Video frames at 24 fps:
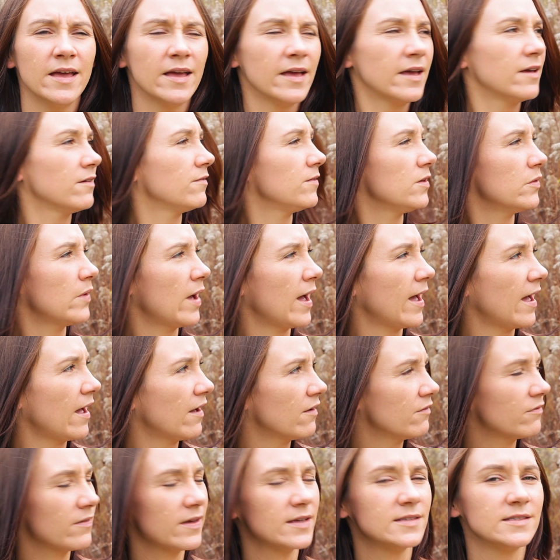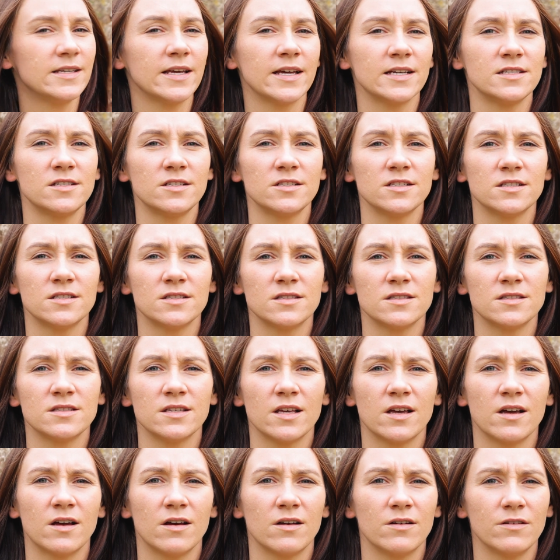If you have intentions
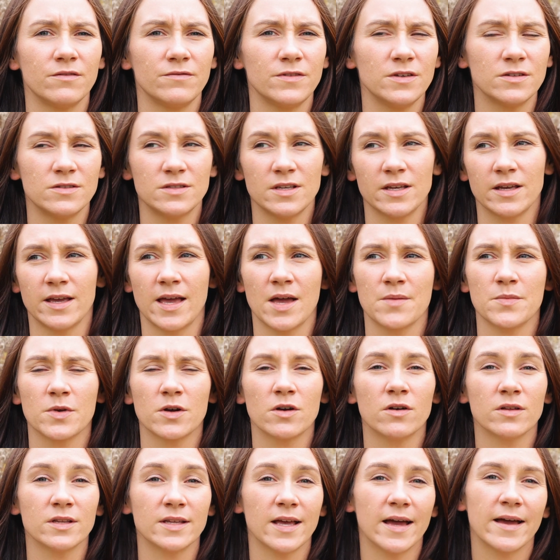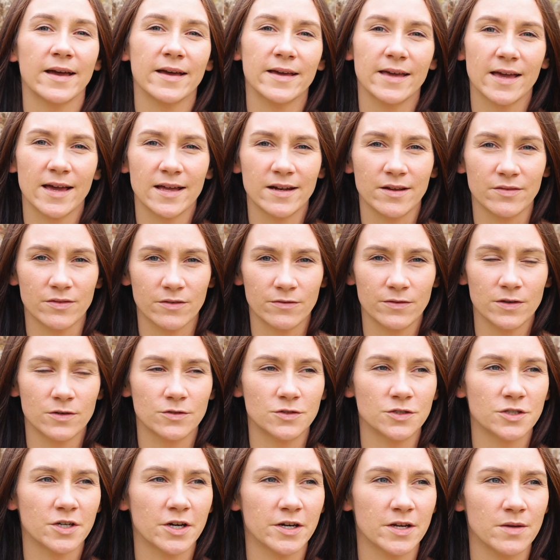of using chemical dye again in the future,